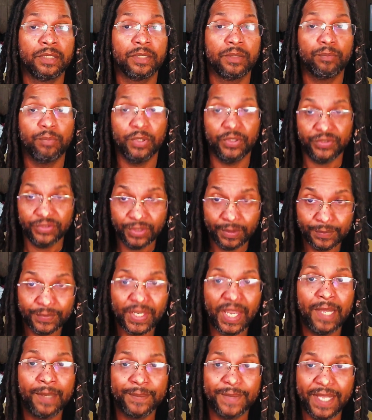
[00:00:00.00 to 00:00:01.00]
but
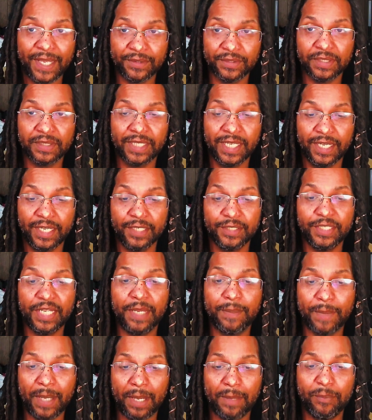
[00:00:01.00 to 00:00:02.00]
sometime down the line, they
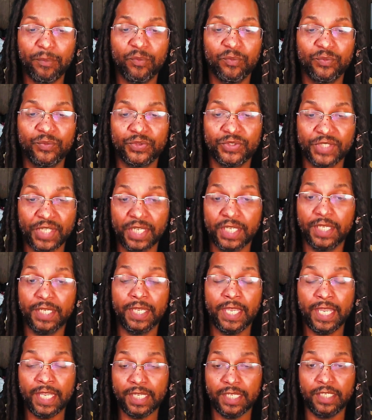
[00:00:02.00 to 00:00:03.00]
might say,
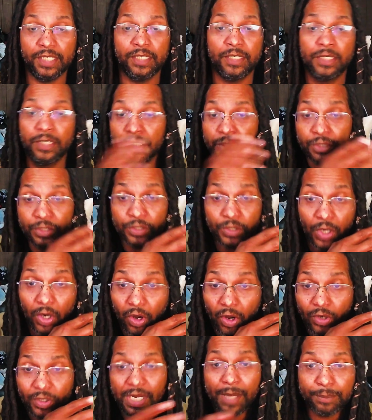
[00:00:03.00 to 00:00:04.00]
hey, you know,
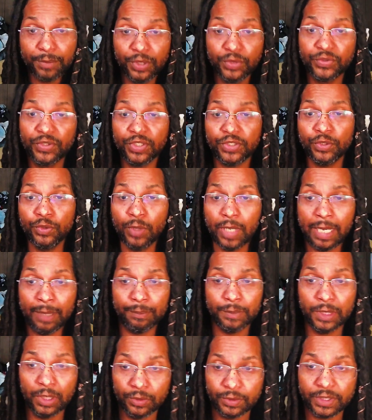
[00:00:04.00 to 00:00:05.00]
all that music you
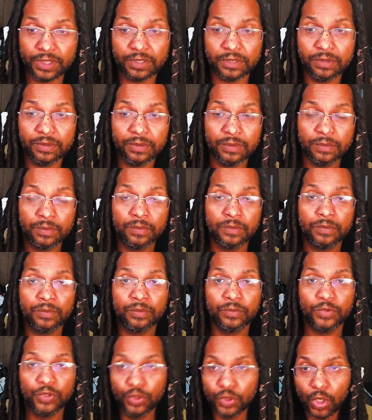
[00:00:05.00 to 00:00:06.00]
uploaded,
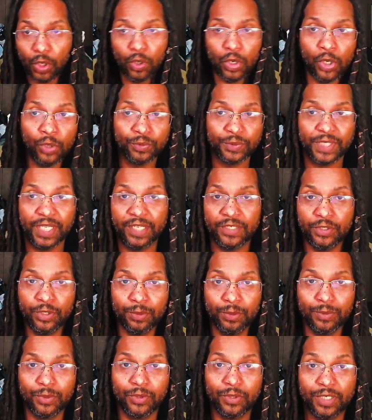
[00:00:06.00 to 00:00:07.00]
you don't own that no
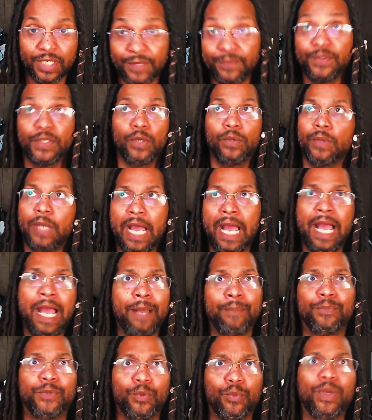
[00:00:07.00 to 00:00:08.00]
more, even though
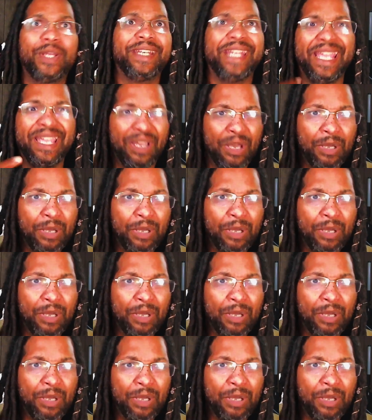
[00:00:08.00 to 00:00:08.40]
I'm the one that